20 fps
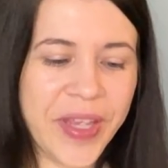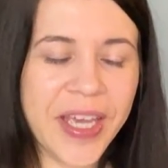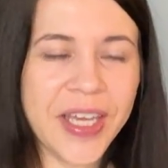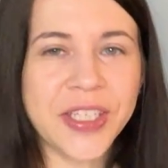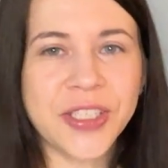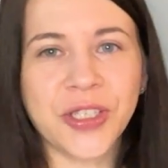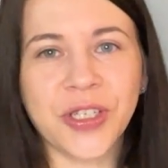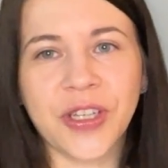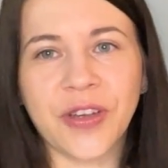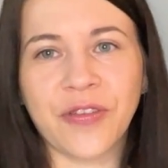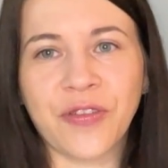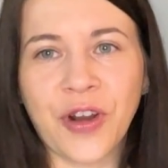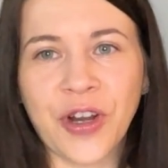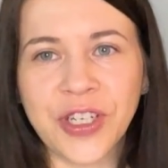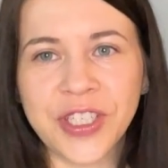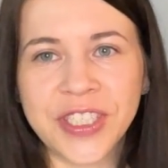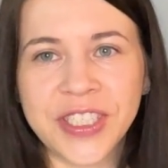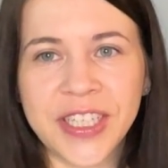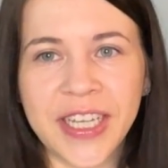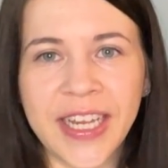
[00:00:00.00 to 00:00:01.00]
So the
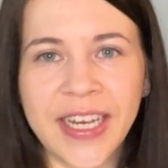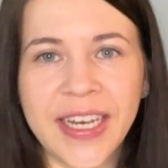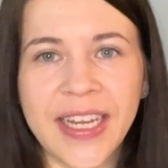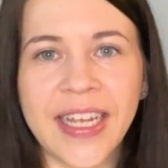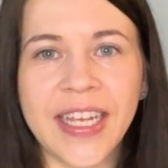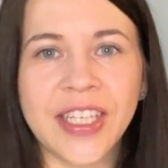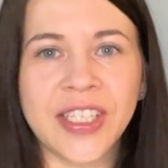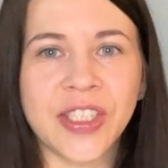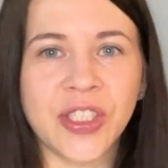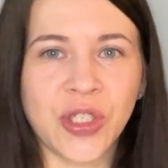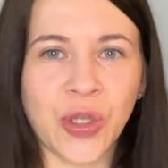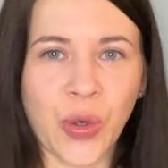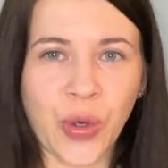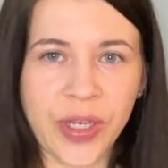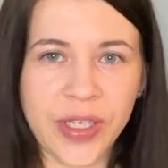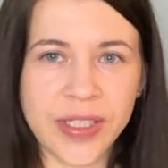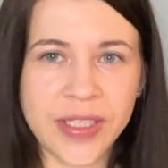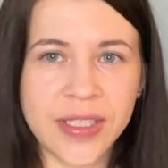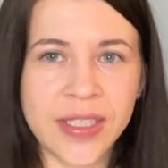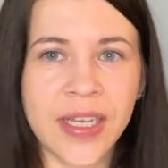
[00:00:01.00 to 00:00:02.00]
first thing is
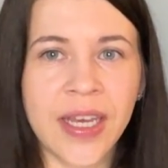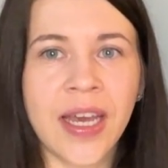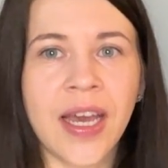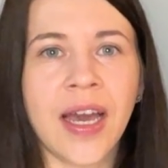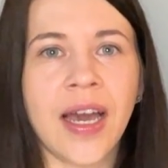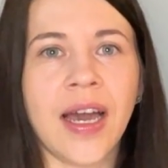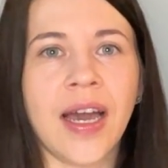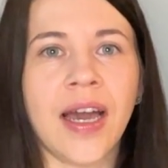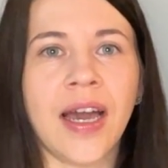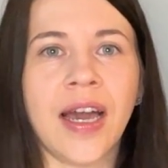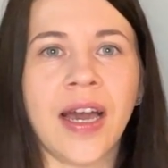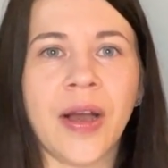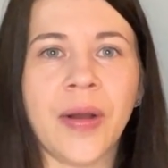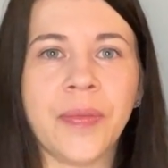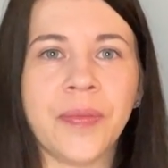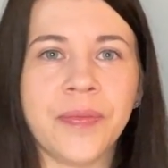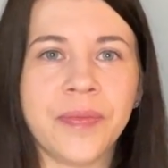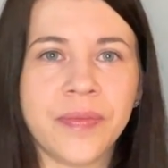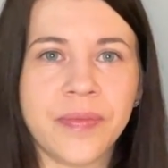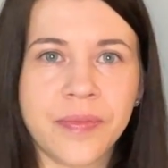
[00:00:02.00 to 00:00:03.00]
toys.
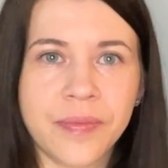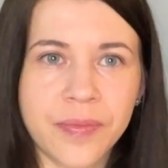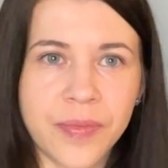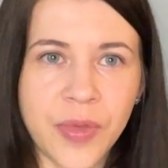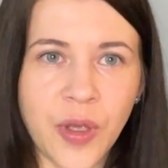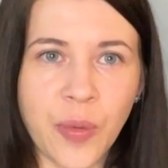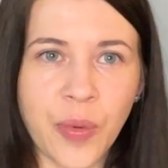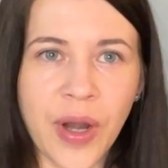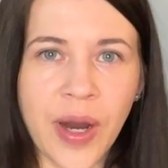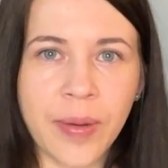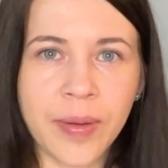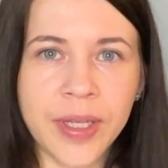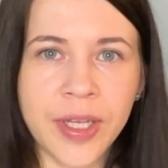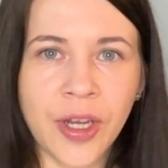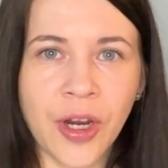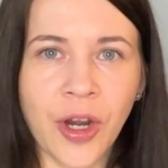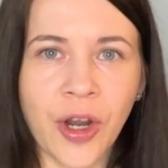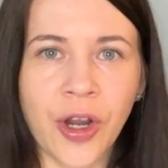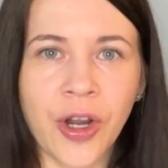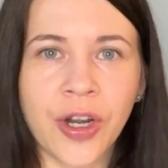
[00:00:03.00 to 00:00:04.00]
You probably
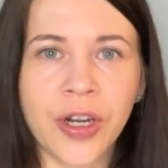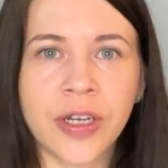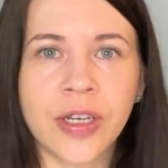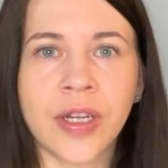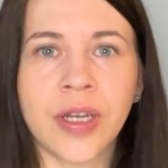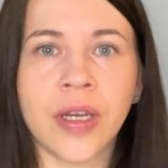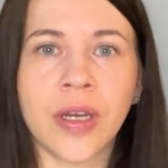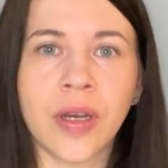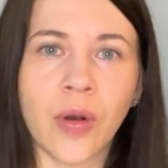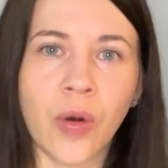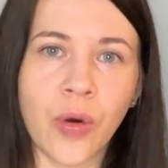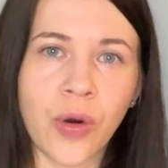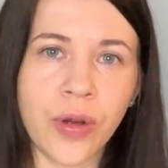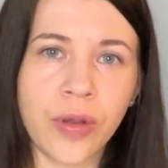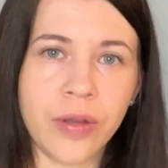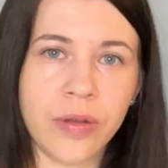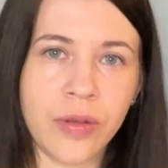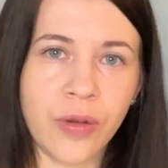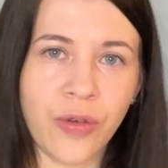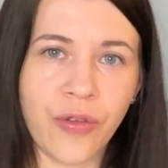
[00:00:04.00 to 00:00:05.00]
heard or
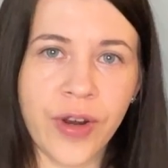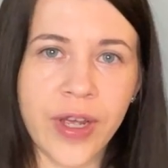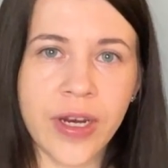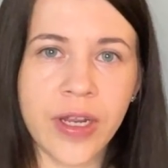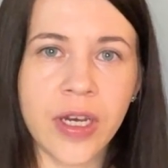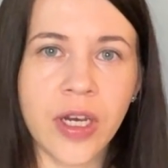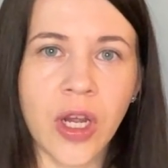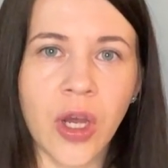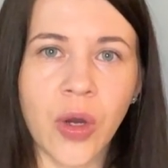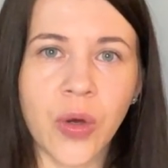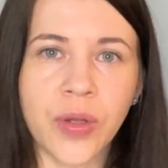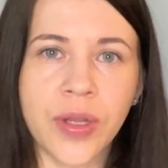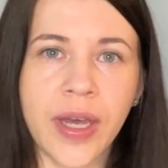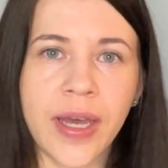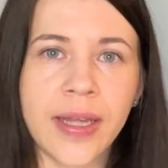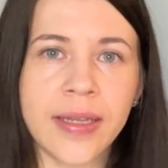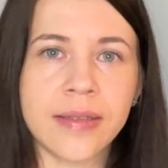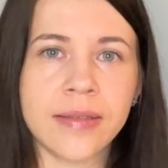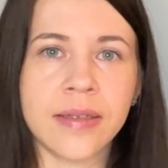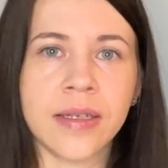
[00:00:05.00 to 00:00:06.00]
you already know
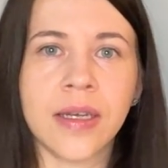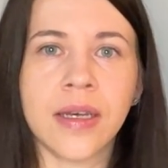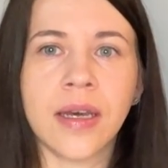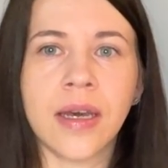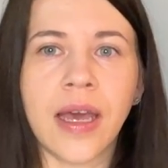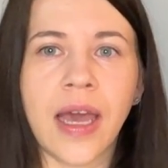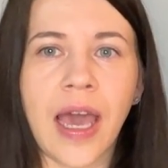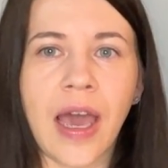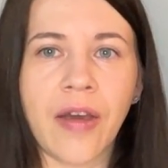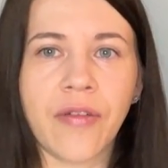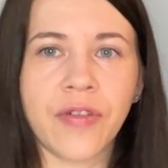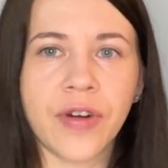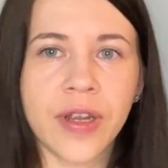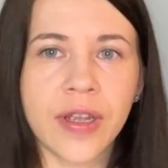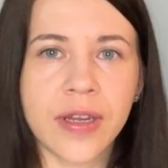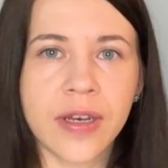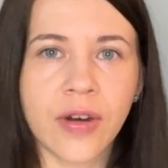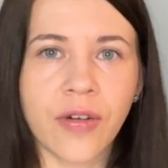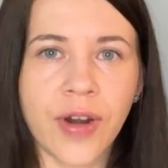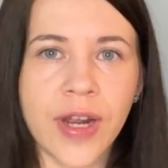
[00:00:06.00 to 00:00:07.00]
that
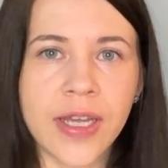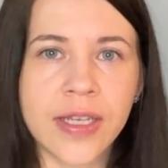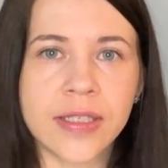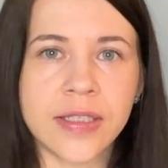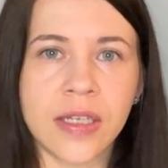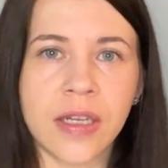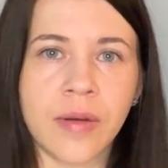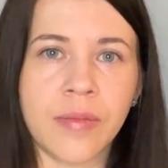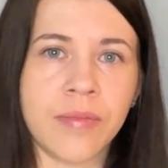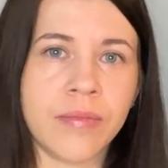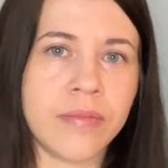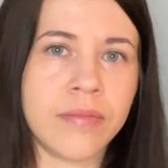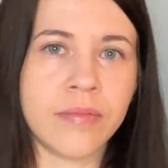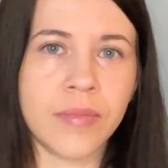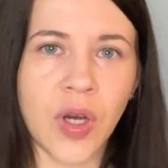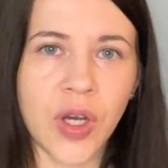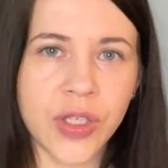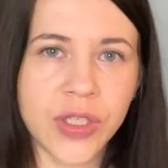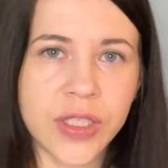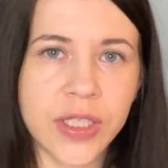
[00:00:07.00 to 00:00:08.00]
African greys are
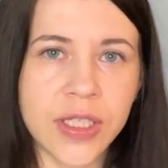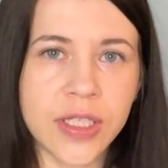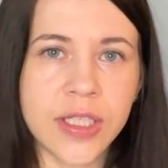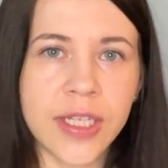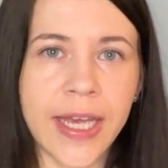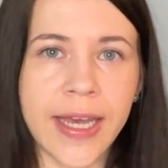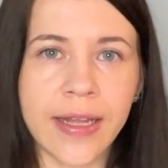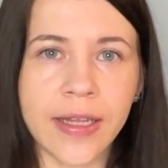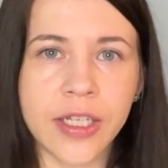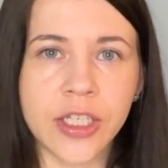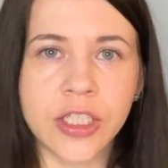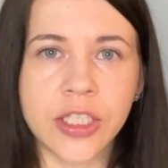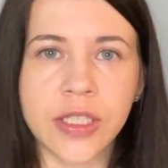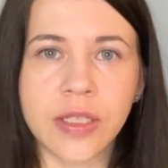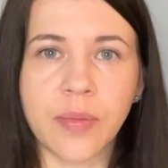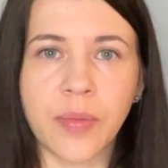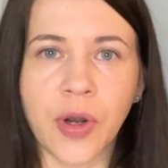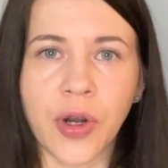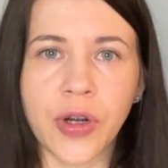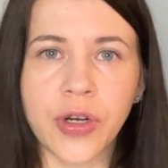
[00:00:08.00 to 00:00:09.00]
most
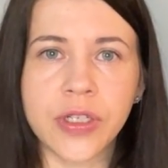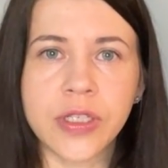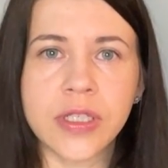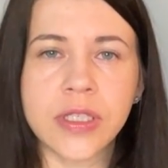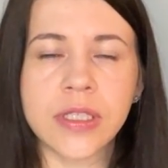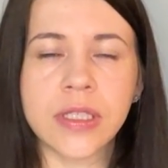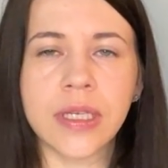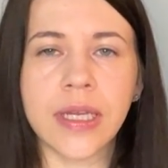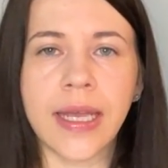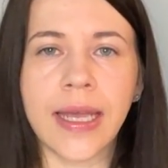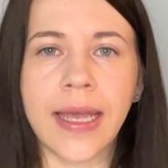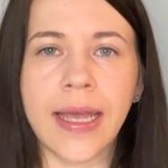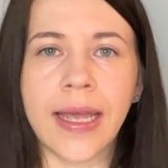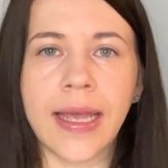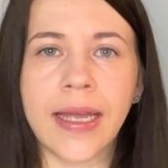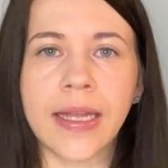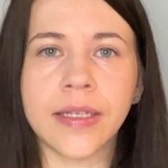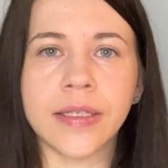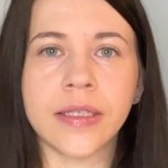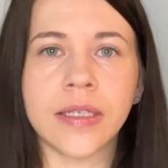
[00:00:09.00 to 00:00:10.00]
intelligent birds
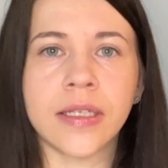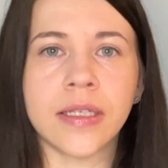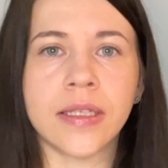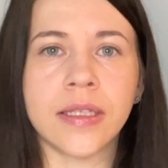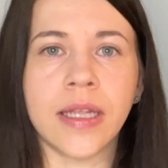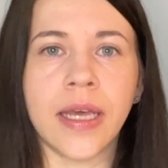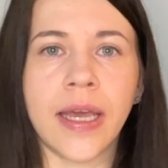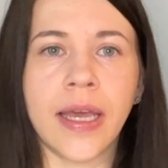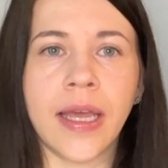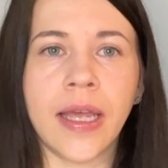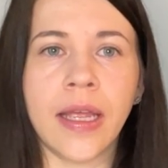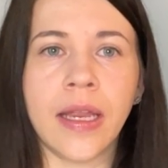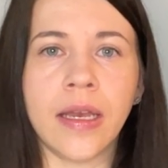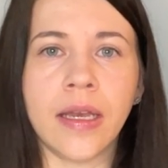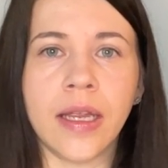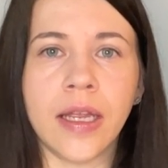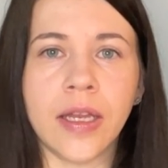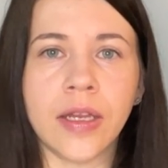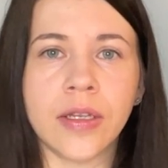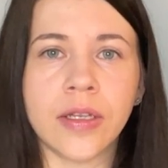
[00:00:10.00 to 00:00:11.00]
and they
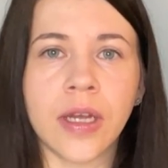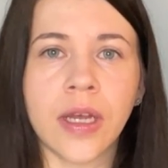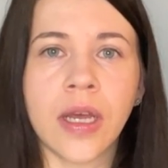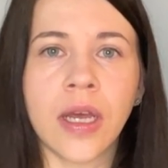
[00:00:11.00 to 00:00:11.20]
need